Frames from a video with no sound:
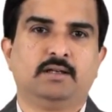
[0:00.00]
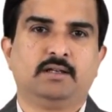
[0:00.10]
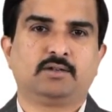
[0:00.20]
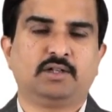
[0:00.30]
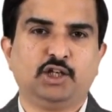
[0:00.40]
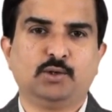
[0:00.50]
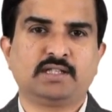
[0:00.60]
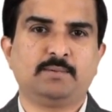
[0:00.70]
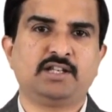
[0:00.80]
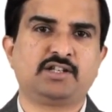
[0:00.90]
So the
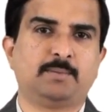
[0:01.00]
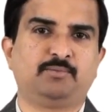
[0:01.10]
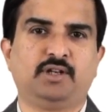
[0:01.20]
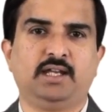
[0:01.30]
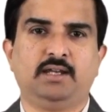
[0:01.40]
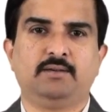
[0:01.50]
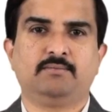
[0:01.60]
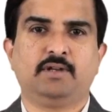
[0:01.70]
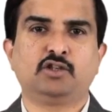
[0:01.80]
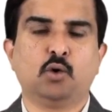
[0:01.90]
USMLE Step
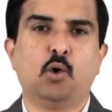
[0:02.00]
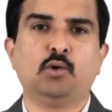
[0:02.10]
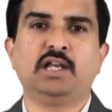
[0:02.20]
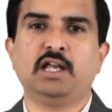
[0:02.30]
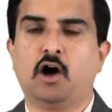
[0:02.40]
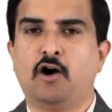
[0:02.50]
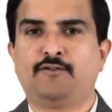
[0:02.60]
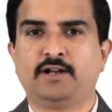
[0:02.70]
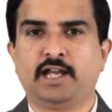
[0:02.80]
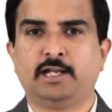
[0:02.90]
3 is only
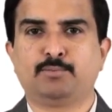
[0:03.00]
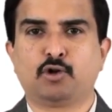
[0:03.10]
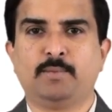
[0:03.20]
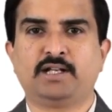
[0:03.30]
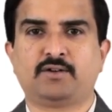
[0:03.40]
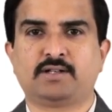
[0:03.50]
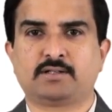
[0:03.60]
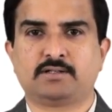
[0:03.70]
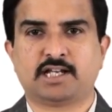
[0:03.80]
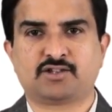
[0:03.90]
offered at
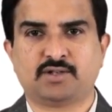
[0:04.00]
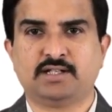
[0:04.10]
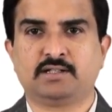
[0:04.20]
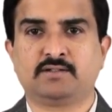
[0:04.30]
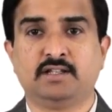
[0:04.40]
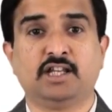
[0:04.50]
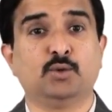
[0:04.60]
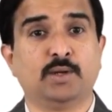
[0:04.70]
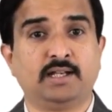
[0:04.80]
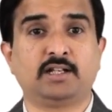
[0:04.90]
prometric test centers in the
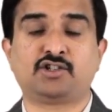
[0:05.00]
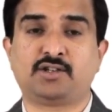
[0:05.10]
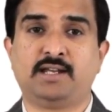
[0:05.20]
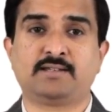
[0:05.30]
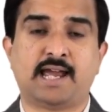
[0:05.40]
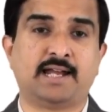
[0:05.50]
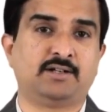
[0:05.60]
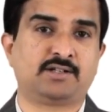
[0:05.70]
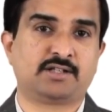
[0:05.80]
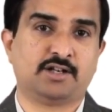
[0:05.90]
United States and
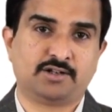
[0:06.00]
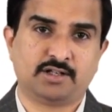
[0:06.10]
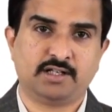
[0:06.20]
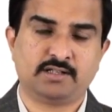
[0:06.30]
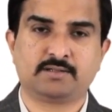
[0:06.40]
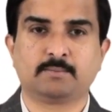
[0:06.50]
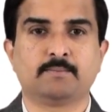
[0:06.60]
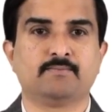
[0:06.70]
its territories.